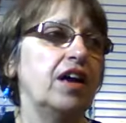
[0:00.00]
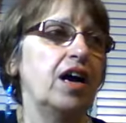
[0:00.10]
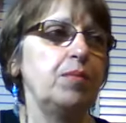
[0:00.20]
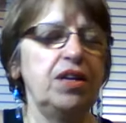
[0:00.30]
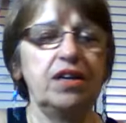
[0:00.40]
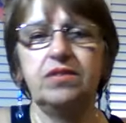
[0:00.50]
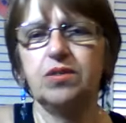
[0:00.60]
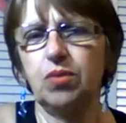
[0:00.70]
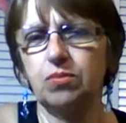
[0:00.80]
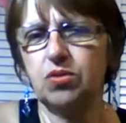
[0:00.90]
I mean, I
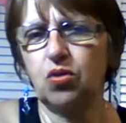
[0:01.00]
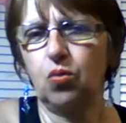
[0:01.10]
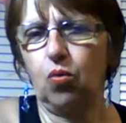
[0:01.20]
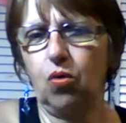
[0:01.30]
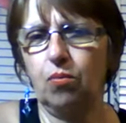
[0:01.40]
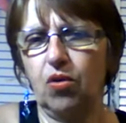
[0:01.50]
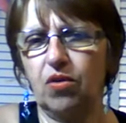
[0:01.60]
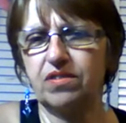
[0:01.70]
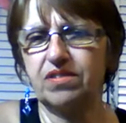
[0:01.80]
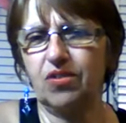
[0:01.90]
sometimes go to
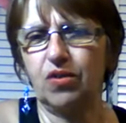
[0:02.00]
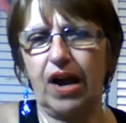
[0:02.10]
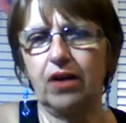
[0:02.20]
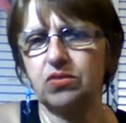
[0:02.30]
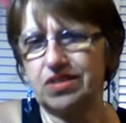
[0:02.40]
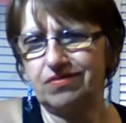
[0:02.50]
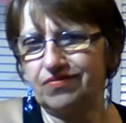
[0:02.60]
Walmart or Aldi,